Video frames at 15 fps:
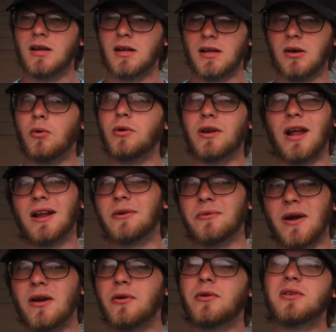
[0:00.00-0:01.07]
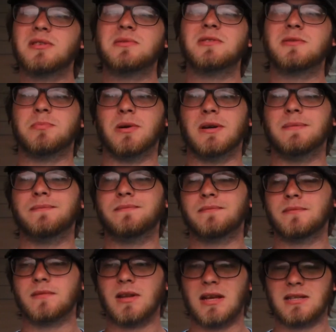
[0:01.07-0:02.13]
Oh, well, not around Christmas, but
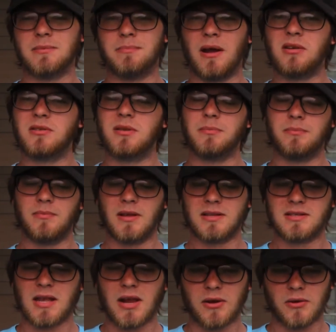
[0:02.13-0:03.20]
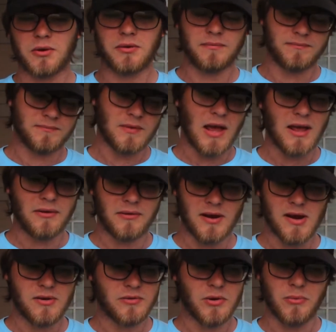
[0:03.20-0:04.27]
it's about to, it's like, I
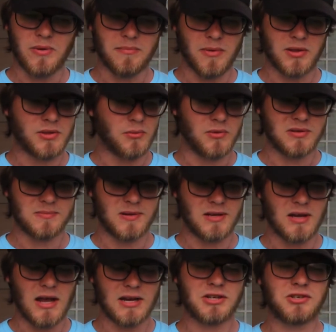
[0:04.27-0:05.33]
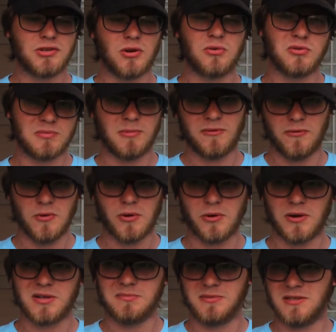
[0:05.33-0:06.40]
don't know what month it was, but I just know it was before
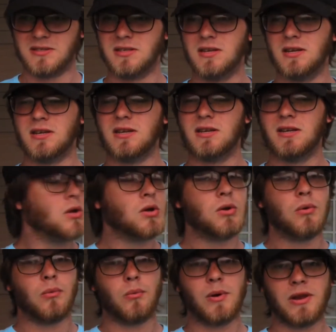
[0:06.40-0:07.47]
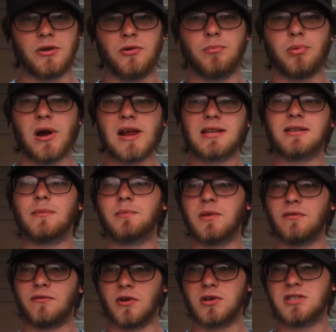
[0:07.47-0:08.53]
Christmas. When you break
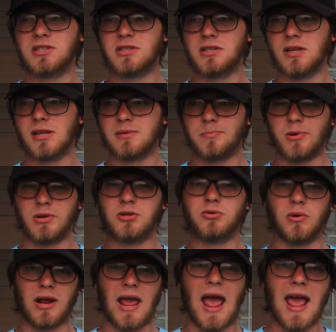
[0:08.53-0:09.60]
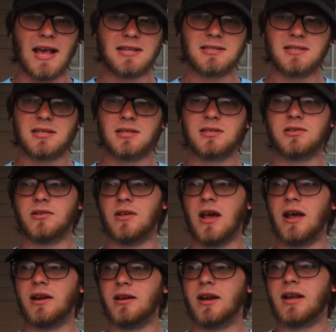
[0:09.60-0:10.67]
something first, it's put into a cast so
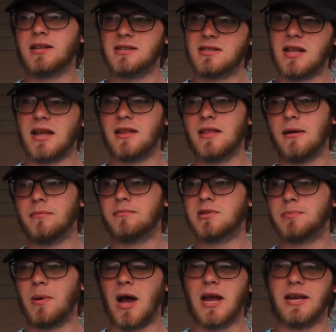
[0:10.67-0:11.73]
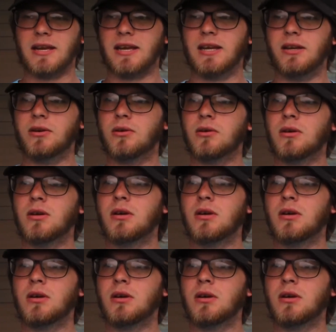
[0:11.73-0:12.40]
that it can stay in that spot and heal.